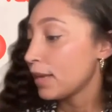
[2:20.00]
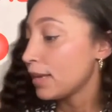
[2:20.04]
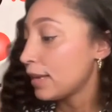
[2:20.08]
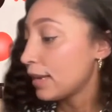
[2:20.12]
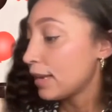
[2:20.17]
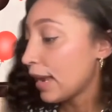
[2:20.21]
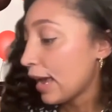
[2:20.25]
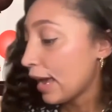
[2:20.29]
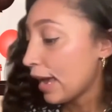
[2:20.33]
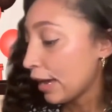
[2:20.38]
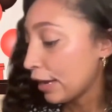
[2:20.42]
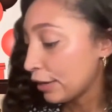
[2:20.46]

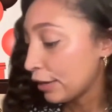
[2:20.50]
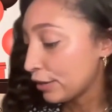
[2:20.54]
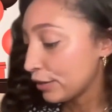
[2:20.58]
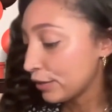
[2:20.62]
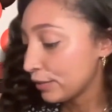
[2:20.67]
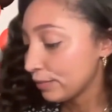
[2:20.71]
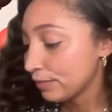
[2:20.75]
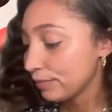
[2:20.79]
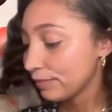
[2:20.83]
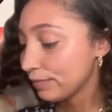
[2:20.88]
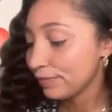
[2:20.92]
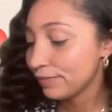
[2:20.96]

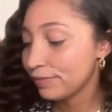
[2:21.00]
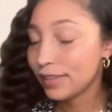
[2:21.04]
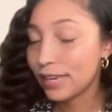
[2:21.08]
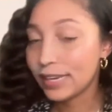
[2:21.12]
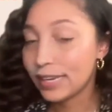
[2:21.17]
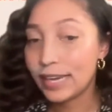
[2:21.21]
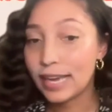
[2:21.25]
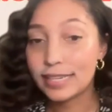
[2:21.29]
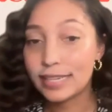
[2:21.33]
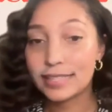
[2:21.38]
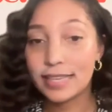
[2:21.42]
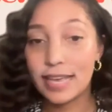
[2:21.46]
Now,
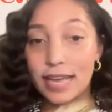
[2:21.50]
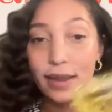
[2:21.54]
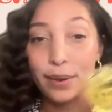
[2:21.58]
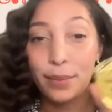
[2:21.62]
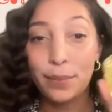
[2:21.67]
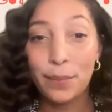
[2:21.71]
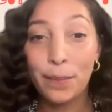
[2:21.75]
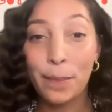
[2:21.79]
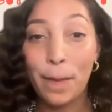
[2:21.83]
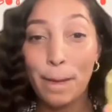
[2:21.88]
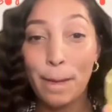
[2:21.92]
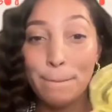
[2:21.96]
like I said,
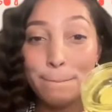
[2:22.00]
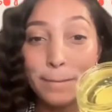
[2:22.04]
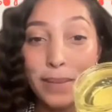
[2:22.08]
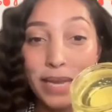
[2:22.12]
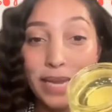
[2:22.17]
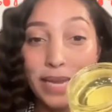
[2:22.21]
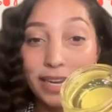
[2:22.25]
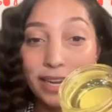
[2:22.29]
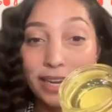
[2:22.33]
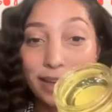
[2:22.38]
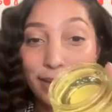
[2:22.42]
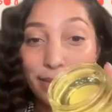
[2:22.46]

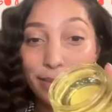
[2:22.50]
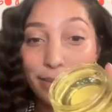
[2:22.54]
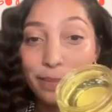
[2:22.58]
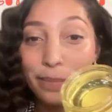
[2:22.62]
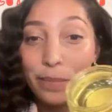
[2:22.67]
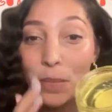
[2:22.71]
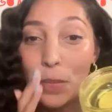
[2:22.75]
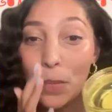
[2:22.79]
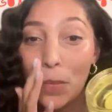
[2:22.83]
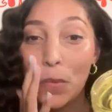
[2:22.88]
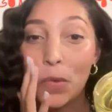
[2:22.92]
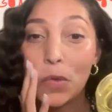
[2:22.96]

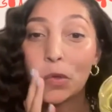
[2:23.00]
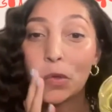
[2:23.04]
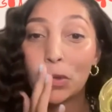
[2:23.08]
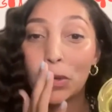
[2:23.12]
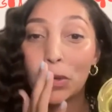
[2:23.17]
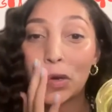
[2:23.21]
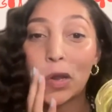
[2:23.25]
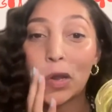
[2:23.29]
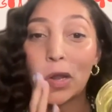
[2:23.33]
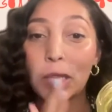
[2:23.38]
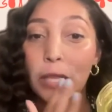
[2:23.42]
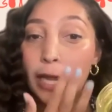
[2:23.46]
medium is
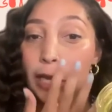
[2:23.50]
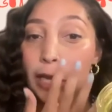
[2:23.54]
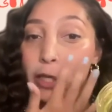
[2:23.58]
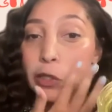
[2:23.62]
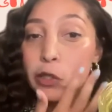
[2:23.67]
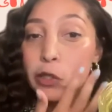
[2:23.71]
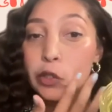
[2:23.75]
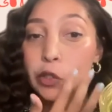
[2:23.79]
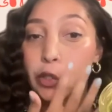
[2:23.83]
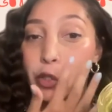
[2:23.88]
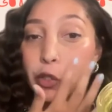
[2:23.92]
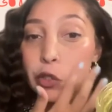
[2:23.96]
what I like
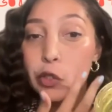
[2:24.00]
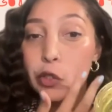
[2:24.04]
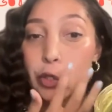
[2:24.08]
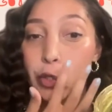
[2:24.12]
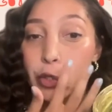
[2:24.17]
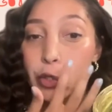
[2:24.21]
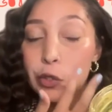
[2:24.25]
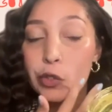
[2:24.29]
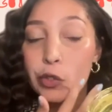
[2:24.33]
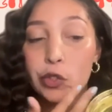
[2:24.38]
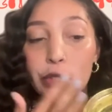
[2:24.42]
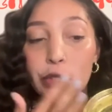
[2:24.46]
to
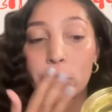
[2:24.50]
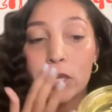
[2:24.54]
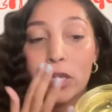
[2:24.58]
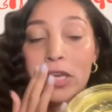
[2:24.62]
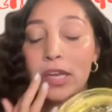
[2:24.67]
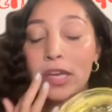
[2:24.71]
use.